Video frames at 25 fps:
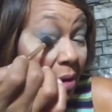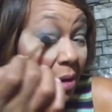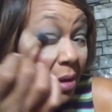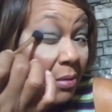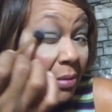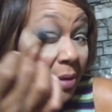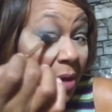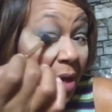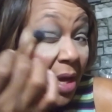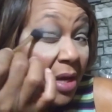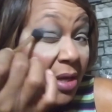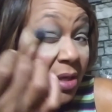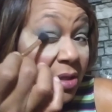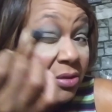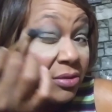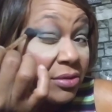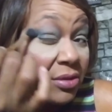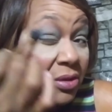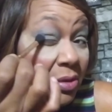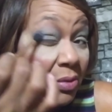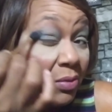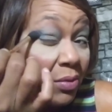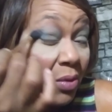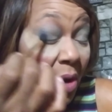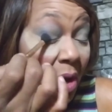I'm kind of
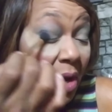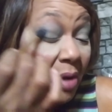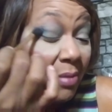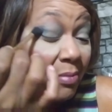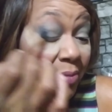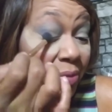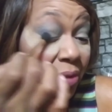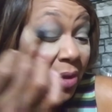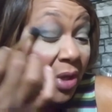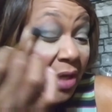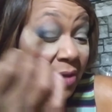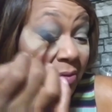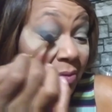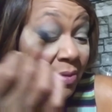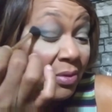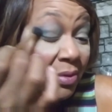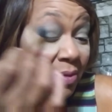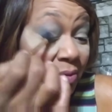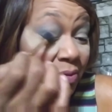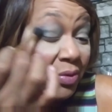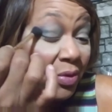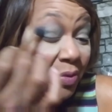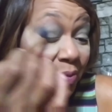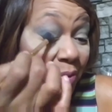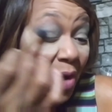using the wrong blush,
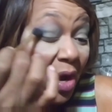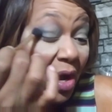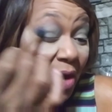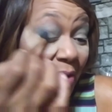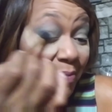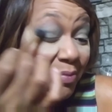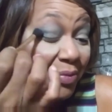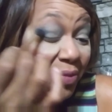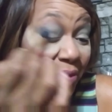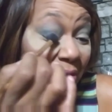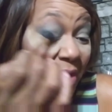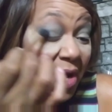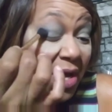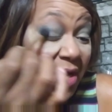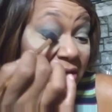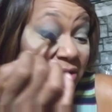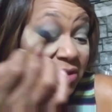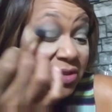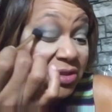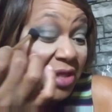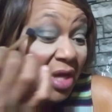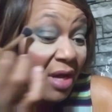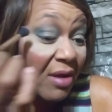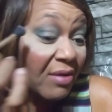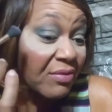the wrong
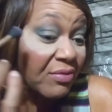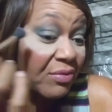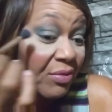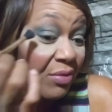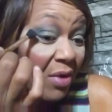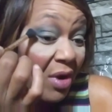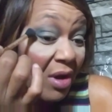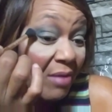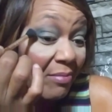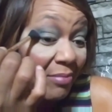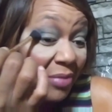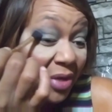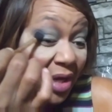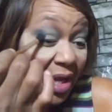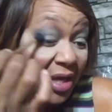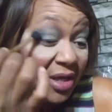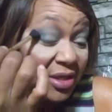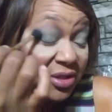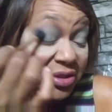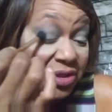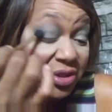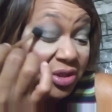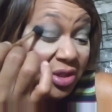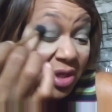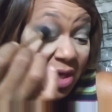brush, not the wrong
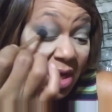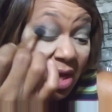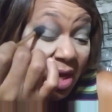blush,